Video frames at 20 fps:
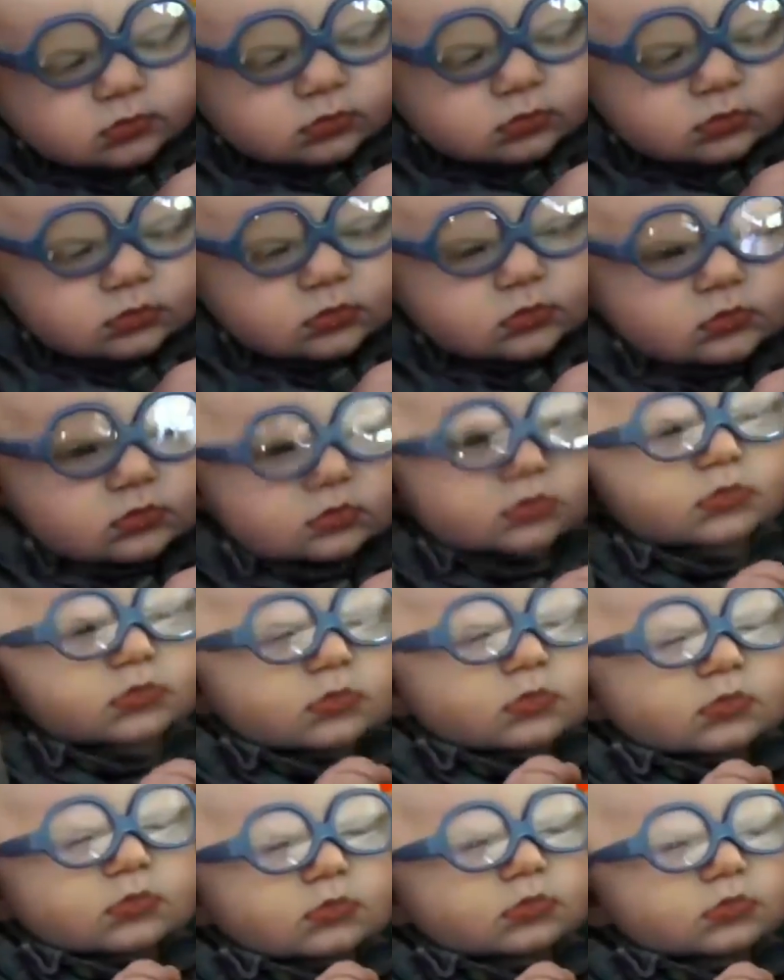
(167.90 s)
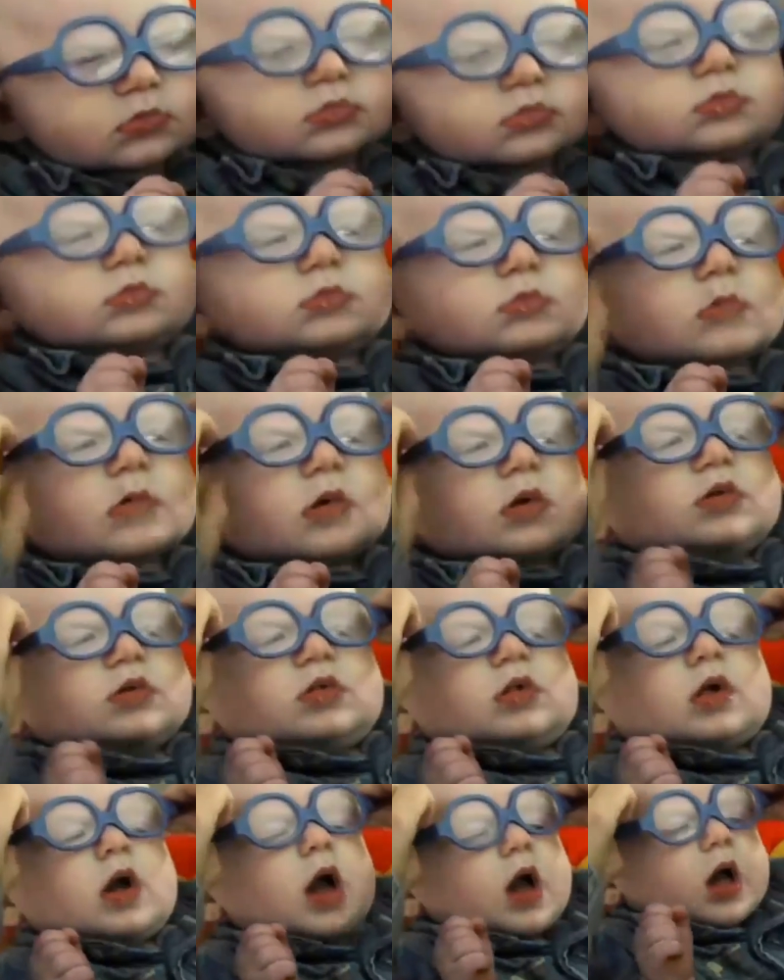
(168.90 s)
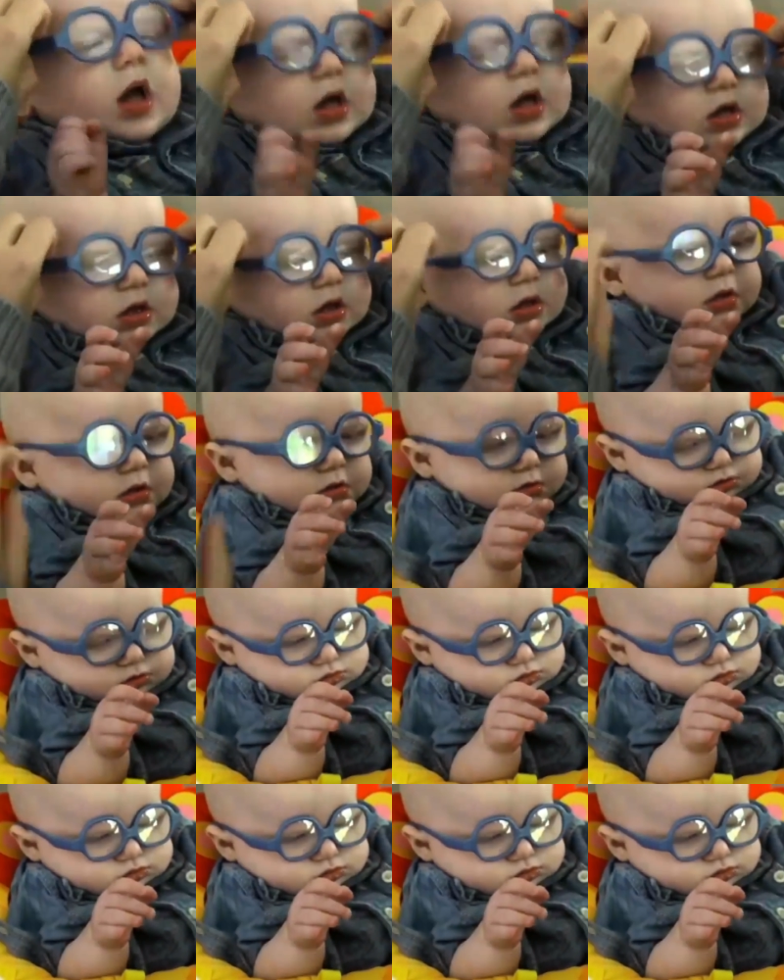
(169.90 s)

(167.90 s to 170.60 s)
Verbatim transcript: them on and first looks straight into his